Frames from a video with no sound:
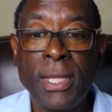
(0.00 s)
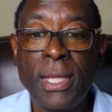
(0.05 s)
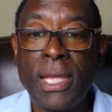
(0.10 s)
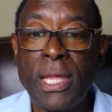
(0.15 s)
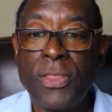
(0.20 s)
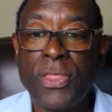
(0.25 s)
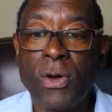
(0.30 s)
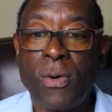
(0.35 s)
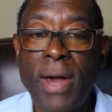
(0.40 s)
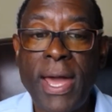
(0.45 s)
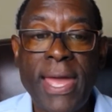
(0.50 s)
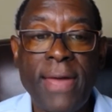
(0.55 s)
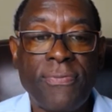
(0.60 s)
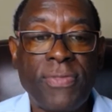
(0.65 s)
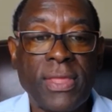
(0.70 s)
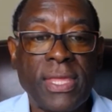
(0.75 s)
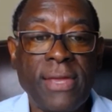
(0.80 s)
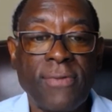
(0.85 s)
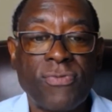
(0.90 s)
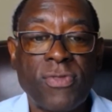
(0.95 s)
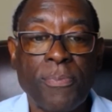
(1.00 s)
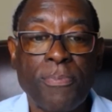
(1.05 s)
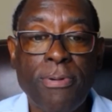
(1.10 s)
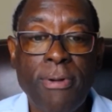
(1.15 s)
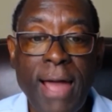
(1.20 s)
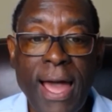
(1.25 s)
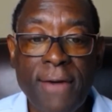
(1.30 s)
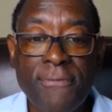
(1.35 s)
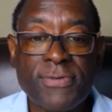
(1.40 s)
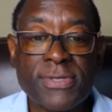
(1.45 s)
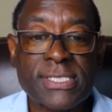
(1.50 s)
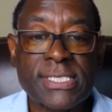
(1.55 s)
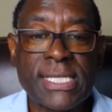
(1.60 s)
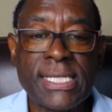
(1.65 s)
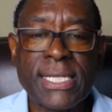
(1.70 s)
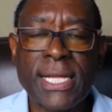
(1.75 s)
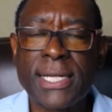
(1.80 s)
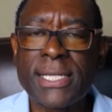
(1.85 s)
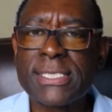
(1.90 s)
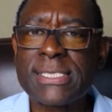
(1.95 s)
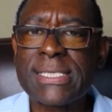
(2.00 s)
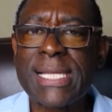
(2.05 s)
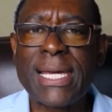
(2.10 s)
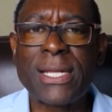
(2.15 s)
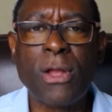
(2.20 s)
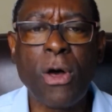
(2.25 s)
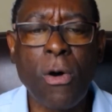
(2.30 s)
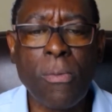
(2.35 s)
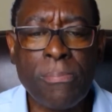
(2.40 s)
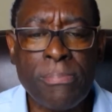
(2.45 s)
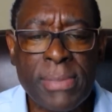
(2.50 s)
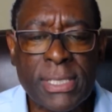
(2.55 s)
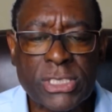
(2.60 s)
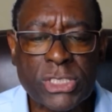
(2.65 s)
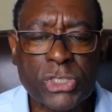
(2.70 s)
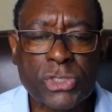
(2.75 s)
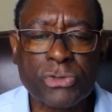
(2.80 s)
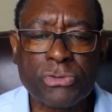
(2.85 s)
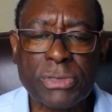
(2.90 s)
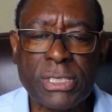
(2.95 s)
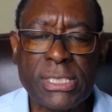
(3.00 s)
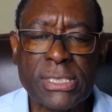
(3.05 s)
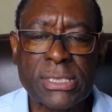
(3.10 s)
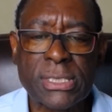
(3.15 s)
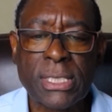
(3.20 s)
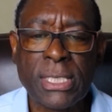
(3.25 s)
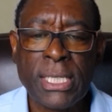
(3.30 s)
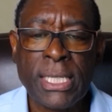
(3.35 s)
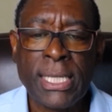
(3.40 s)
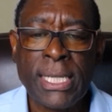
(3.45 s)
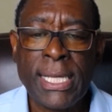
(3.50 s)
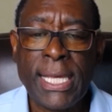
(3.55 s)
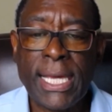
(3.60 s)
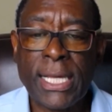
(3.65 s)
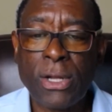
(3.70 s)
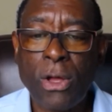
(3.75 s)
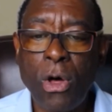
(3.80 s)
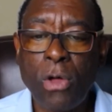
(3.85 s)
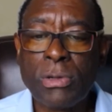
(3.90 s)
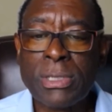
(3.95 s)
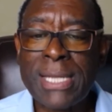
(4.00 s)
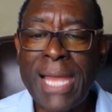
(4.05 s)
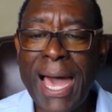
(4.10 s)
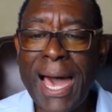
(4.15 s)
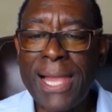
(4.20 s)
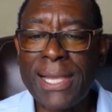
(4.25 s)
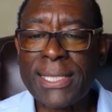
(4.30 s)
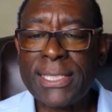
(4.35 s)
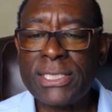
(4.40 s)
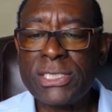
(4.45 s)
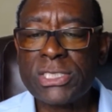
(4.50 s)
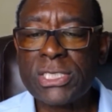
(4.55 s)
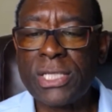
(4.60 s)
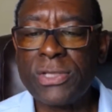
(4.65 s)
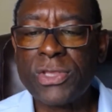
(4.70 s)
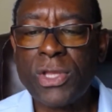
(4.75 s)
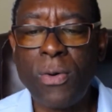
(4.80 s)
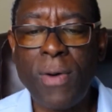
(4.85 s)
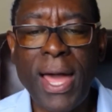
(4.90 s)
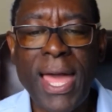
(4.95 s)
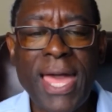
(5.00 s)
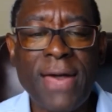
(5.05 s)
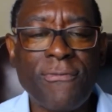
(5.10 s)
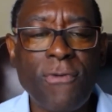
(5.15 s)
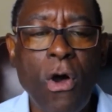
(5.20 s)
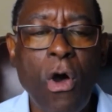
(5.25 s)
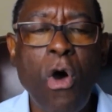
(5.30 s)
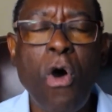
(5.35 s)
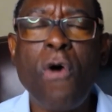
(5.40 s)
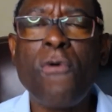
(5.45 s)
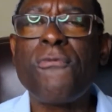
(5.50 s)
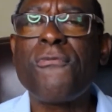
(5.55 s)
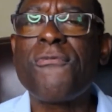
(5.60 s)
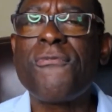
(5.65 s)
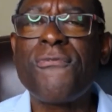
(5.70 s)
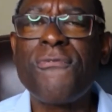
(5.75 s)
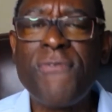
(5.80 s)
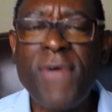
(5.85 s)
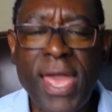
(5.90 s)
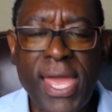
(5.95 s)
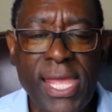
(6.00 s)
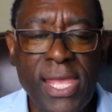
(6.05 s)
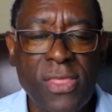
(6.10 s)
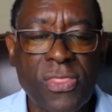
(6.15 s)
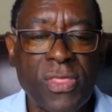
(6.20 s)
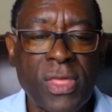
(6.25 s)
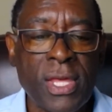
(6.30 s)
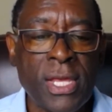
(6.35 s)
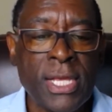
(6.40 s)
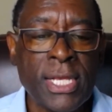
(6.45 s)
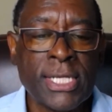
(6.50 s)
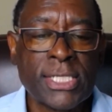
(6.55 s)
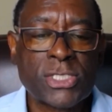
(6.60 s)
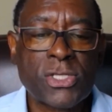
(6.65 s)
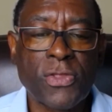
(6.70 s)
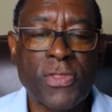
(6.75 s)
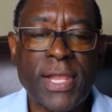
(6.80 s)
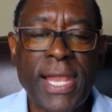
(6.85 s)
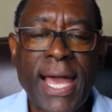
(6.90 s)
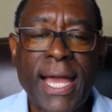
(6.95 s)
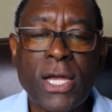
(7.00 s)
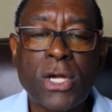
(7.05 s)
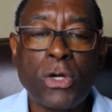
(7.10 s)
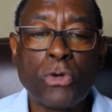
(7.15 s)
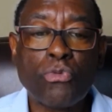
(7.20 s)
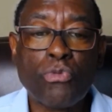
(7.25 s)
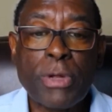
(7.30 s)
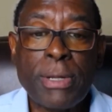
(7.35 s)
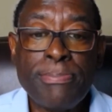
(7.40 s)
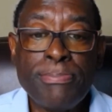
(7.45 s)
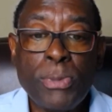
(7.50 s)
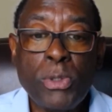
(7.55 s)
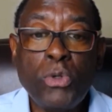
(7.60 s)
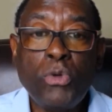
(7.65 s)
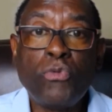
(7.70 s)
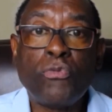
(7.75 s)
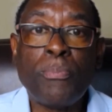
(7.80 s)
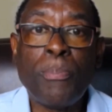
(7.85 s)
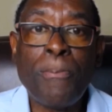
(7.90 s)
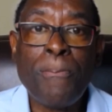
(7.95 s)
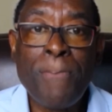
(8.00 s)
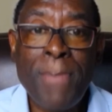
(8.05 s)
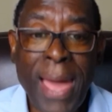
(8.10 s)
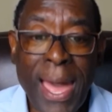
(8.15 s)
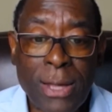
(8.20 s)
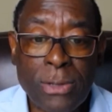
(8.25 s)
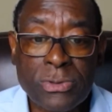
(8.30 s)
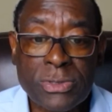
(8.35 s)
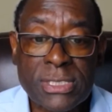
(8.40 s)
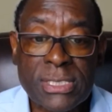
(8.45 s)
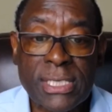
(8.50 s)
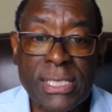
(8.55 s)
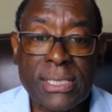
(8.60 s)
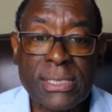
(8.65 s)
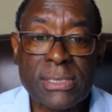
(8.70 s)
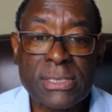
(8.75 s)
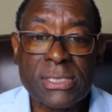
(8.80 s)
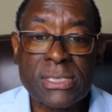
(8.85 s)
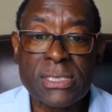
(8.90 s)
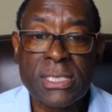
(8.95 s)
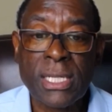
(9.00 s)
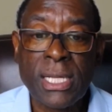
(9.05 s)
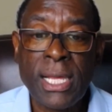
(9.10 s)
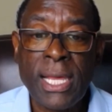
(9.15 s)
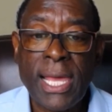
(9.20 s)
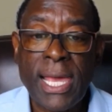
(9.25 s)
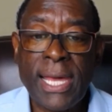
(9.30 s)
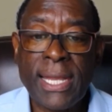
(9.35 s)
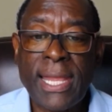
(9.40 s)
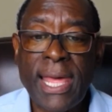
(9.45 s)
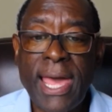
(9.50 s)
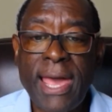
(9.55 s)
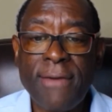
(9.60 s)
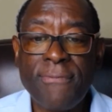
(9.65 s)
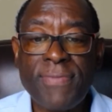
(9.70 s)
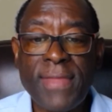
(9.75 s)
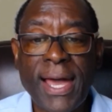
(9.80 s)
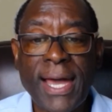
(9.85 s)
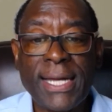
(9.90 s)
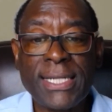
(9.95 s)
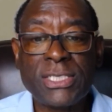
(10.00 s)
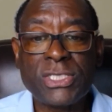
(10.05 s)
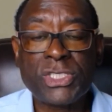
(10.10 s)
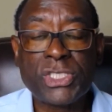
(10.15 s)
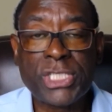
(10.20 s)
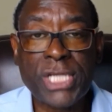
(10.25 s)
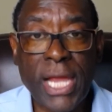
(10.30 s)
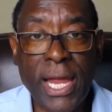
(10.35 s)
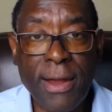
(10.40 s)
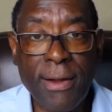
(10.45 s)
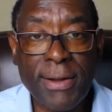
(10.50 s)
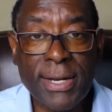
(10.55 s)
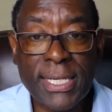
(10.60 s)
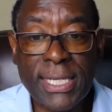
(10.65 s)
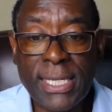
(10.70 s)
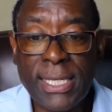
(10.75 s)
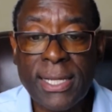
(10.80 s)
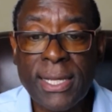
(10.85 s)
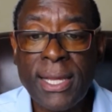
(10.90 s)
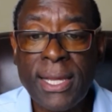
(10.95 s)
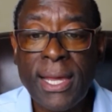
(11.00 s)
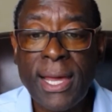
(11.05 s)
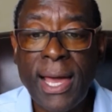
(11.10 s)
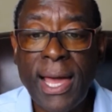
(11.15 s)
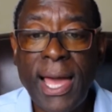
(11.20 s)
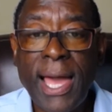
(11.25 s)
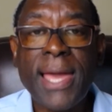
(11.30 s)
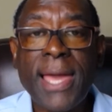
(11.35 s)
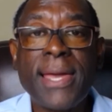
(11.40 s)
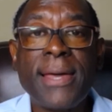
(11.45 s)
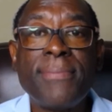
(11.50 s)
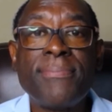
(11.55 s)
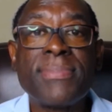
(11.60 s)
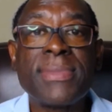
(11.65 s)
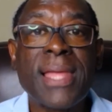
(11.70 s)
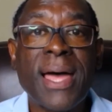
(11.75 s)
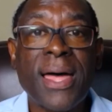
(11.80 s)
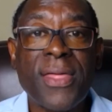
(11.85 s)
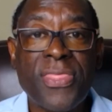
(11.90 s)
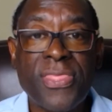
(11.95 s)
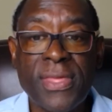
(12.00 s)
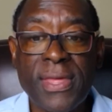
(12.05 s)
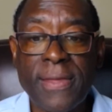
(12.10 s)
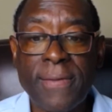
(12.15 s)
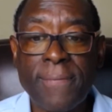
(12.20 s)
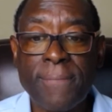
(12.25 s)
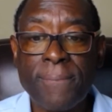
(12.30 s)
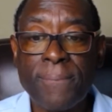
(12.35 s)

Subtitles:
And though I have the gift of prophecy and understand all mysteries and all knowledge, and though I have all faith so that I could remove mountains and have not charity, I am nothing.